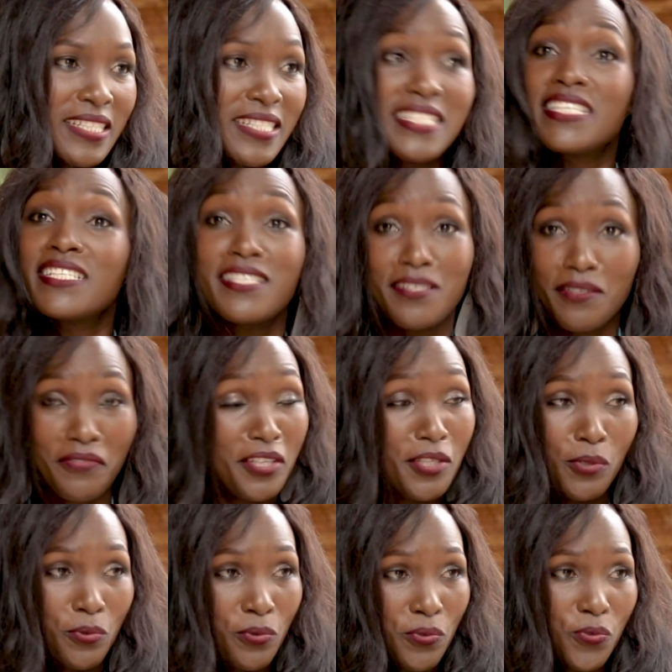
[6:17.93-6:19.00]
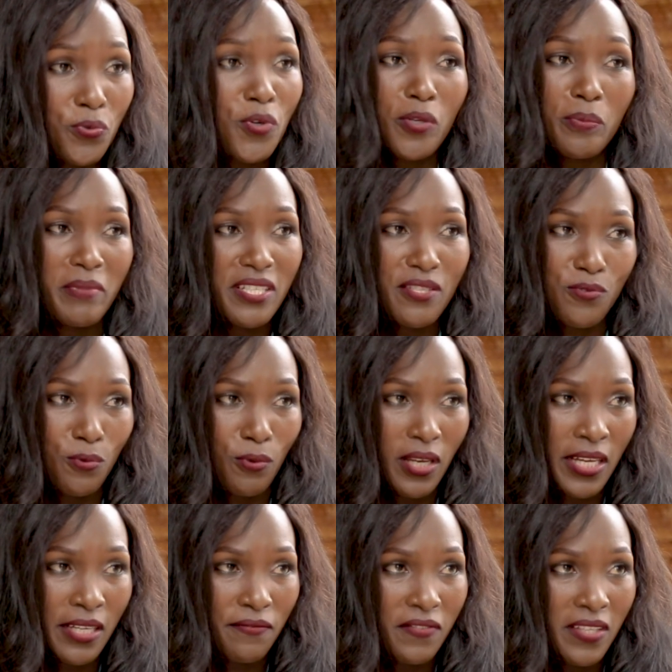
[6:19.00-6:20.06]
didn't even know throughout my school
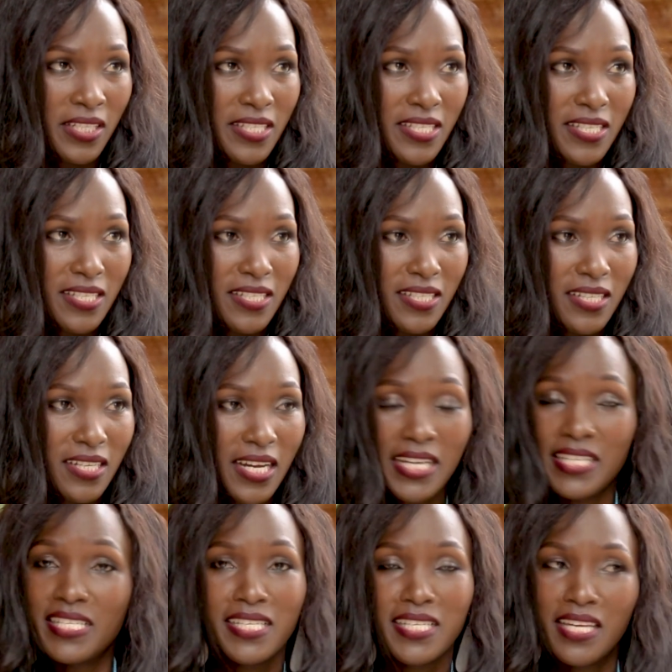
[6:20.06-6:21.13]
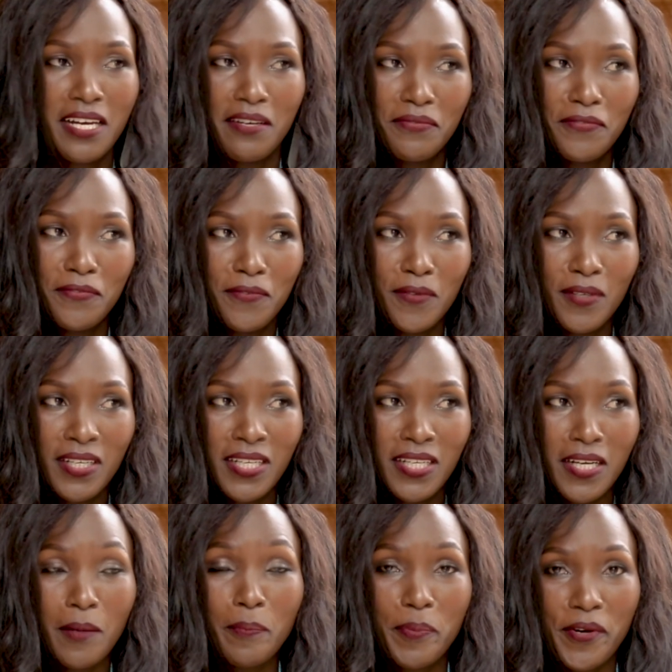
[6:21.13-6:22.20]
life that I didn't have
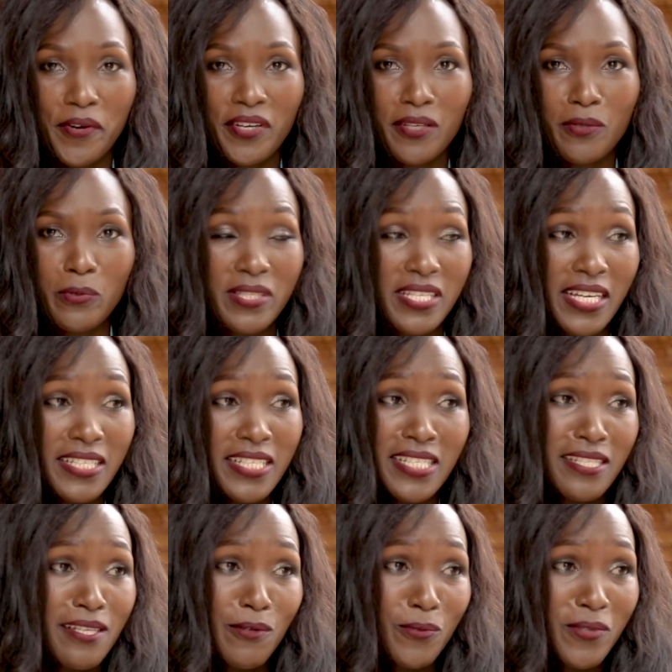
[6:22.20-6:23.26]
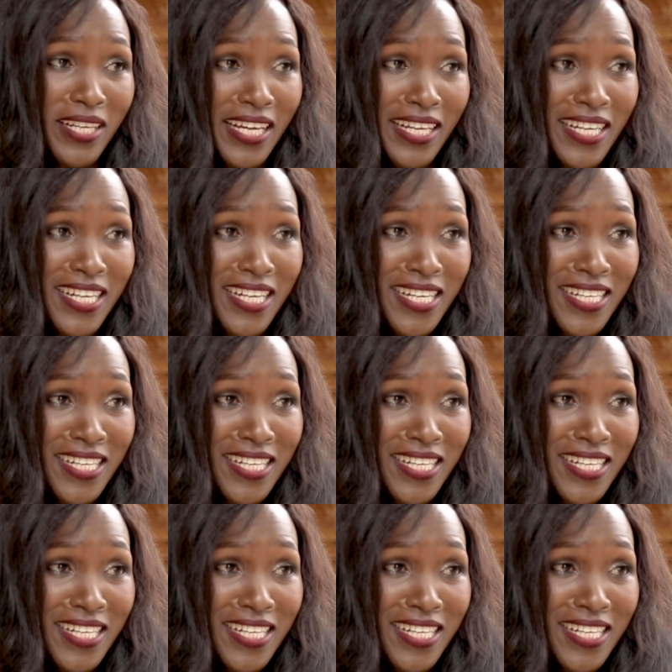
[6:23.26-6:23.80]
a parent because I didn't look like